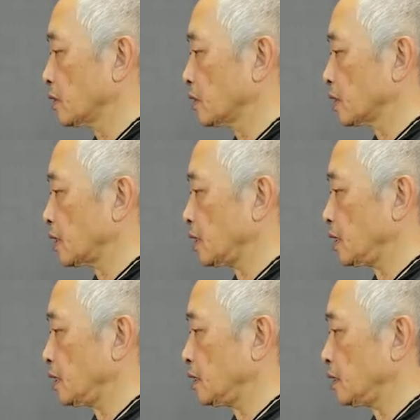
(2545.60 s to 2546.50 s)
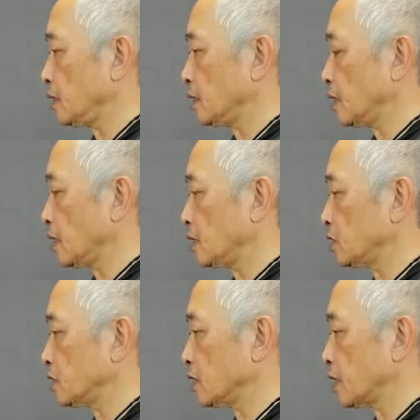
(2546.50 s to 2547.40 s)
The kidney energy
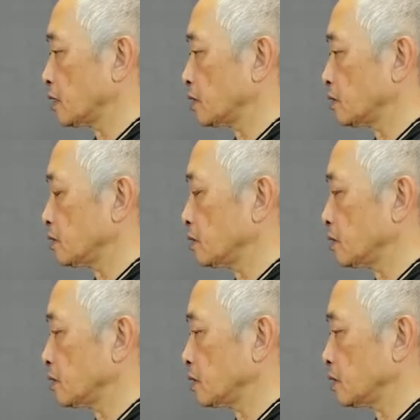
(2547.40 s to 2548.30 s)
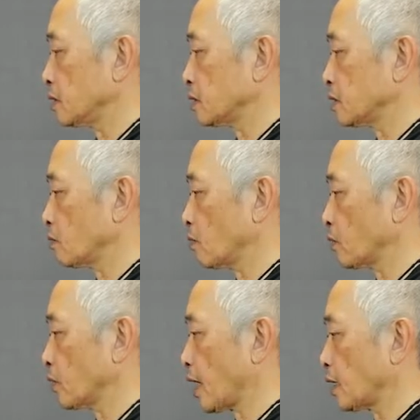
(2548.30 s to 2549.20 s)
channel is the
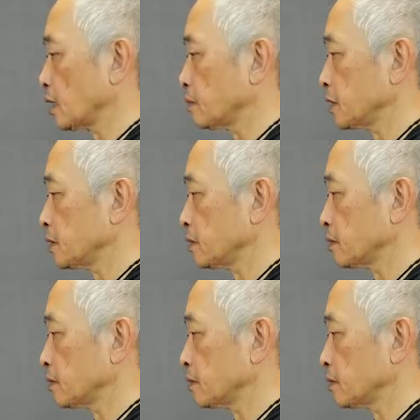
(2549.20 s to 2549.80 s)
water element.